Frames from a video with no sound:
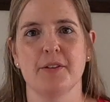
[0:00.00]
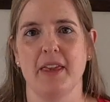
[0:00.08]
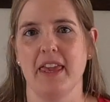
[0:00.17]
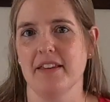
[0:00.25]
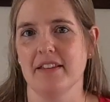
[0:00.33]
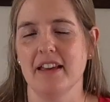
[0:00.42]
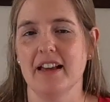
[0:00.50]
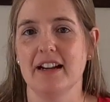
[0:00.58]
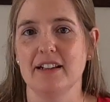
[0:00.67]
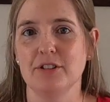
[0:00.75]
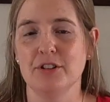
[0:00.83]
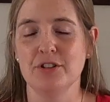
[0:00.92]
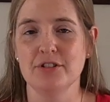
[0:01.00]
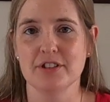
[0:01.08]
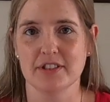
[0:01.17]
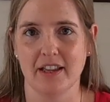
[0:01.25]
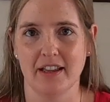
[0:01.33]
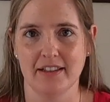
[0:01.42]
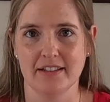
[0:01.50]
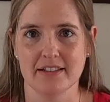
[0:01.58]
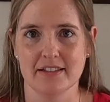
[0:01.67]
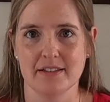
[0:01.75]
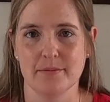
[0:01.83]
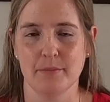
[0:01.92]
Okay, our new
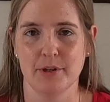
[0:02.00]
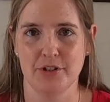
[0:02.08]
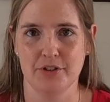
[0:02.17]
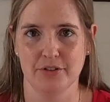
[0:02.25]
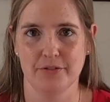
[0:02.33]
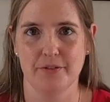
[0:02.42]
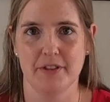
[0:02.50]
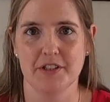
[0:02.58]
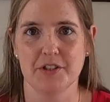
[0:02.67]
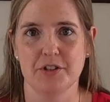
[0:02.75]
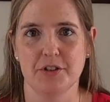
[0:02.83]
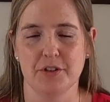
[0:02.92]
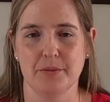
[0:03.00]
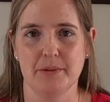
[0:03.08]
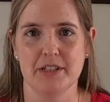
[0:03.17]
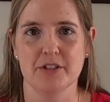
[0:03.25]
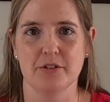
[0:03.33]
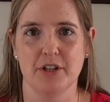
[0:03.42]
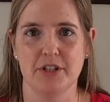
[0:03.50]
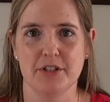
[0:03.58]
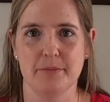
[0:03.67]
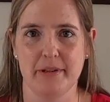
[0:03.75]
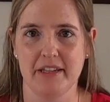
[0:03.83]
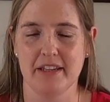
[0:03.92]
science module for this term is going
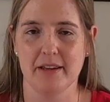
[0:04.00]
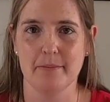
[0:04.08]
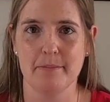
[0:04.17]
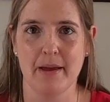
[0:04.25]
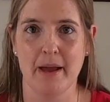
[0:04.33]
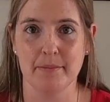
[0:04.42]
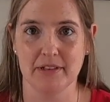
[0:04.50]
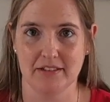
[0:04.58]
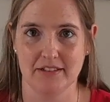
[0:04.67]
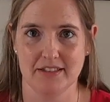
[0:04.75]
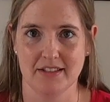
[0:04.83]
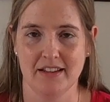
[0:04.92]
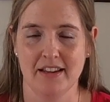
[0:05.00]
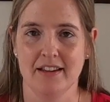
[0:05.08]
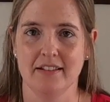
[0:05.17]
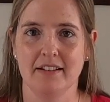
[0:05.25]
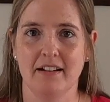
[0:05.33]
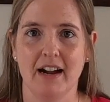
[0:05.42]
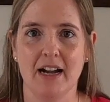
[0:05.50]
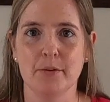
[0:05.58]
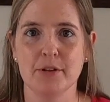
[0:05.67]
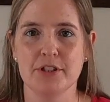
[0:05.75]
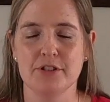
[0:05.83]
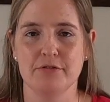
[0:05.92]
to be mammals. Now I
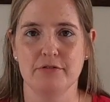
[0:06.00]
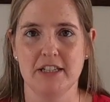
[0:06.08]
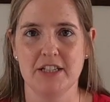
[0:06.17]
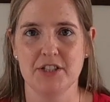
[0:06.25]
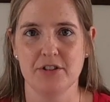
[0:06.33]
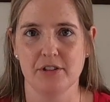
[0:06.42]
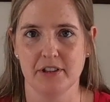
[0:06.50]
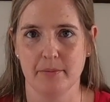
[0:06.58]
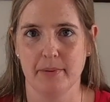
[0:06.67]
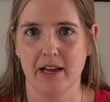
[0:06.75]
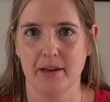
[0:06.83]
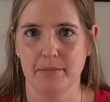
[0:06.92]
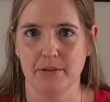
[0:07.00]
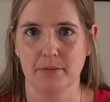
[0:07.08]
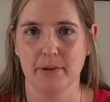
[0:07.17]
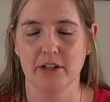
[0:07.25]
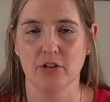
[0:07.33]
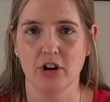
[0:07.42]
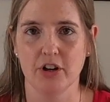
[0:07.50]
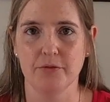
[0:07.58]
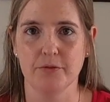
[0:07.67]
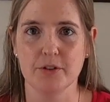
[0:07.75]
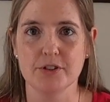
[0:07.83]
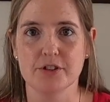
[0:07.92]
want to read to you in the Bible when God
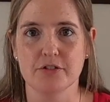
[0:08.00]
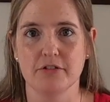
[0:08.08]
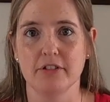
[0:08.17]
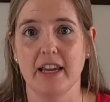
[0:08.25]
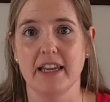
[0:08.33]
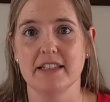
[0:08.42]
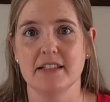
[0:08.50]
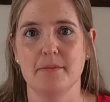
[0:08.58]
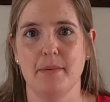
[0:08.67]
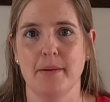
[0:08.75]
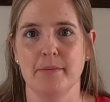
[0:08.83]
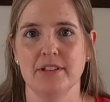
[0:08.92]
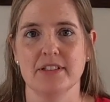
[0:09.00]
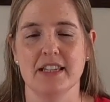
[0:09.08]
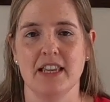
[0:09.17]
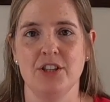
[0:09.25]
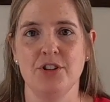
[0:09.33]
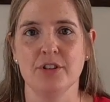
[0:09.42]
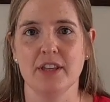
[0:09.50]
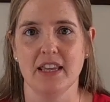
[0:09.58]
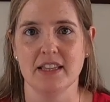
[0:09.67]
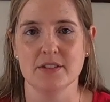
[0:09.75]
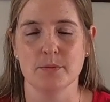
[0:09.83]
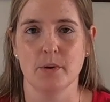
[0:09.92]
first created mammals. Can you
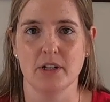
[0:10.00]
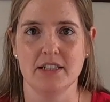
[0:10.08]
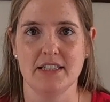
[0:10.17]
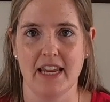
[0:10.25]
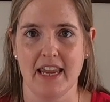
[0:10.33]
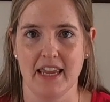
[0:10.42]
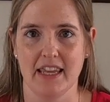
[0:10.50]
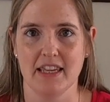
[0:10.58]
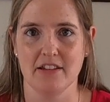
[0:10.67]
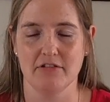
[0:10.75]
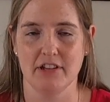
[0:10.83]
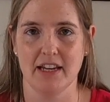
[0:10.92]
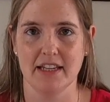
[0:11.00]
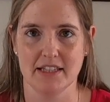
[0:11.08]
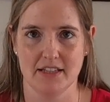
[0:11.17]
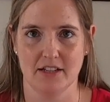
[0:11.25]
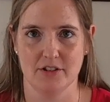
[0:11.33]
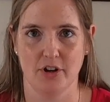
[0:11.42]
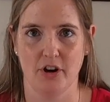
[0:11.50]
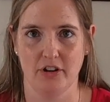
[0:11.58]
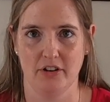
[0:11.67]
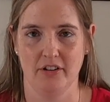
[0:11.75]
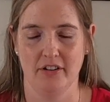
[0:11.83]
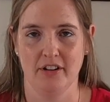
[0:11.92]
guess what day he created it
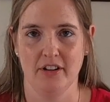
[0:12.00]
on?